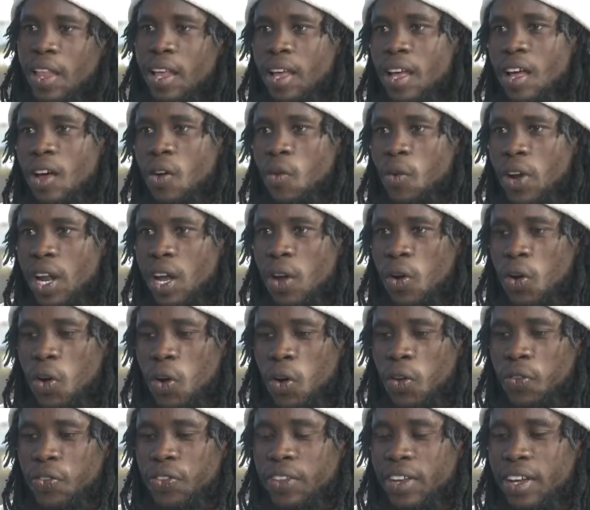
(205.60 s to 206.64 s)
when I go
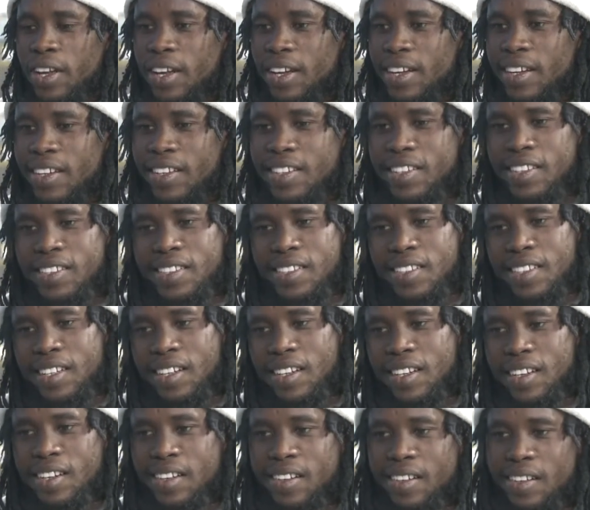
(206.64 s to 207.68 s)
there,
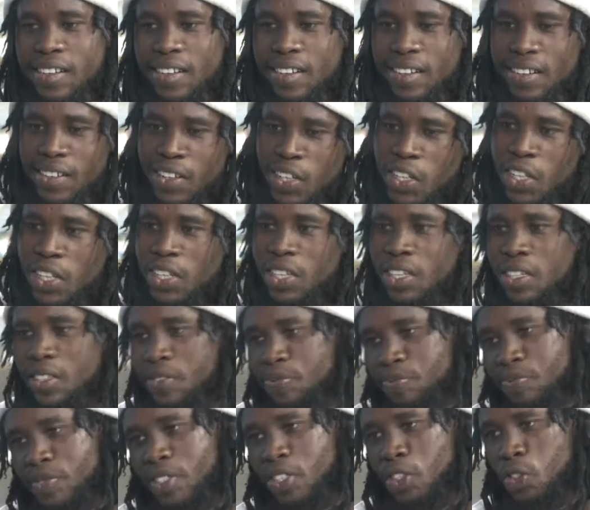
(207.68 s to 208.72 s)
they
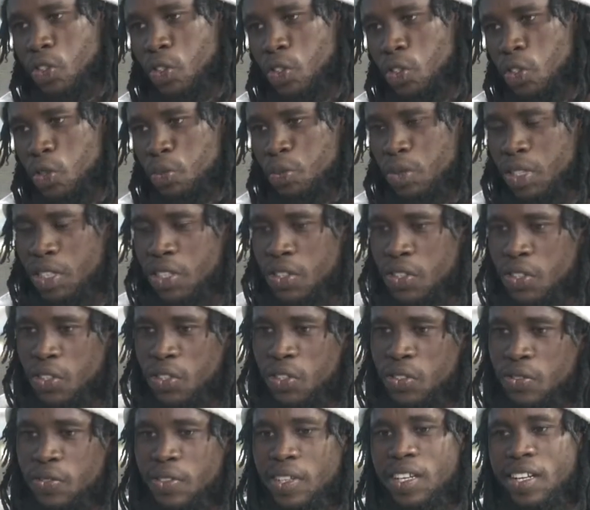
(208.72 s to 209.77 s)
introduced me. So
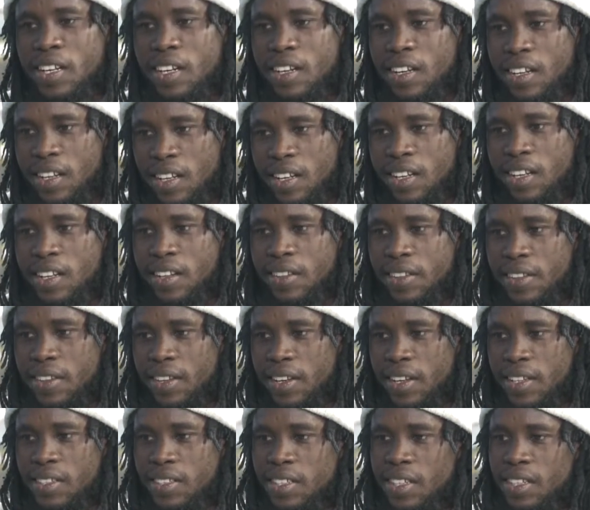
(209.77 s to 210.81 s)
they
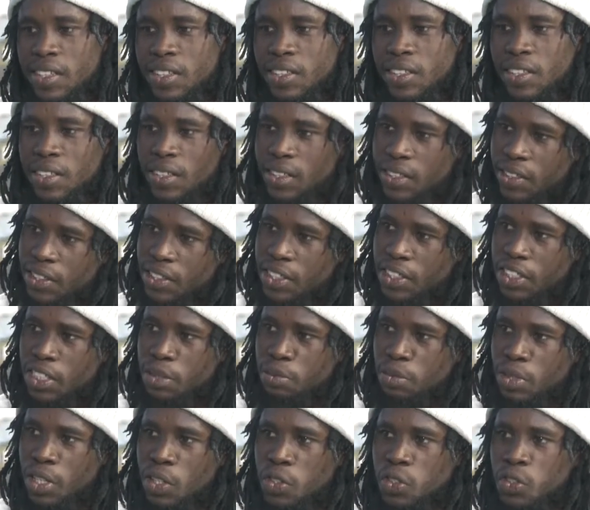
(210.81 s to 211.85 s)
start teaching me
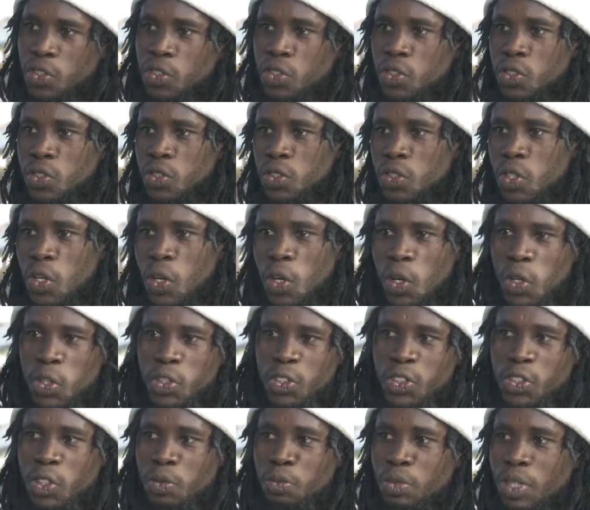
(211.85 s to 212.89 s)
how to hold
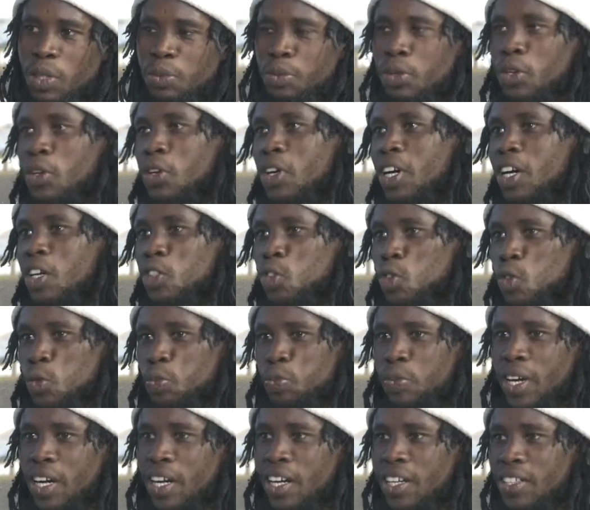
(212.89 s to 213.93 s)
rugby ball, how to
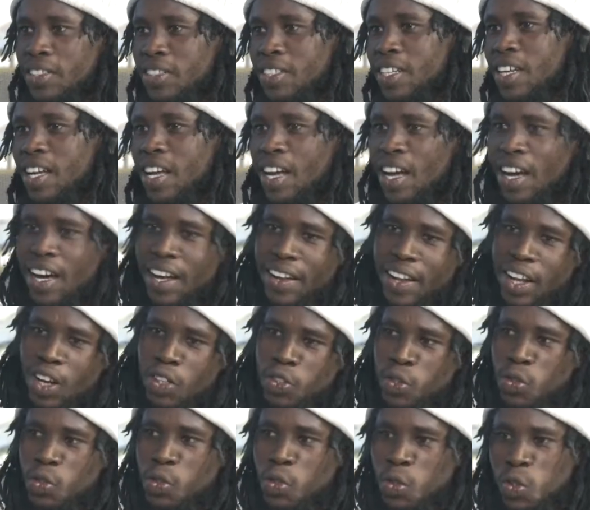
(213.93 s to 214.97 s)
pass, and how to
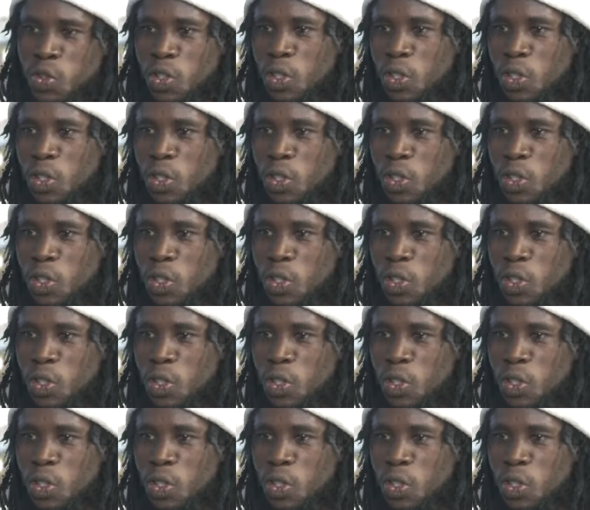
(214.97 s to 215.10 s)
do something.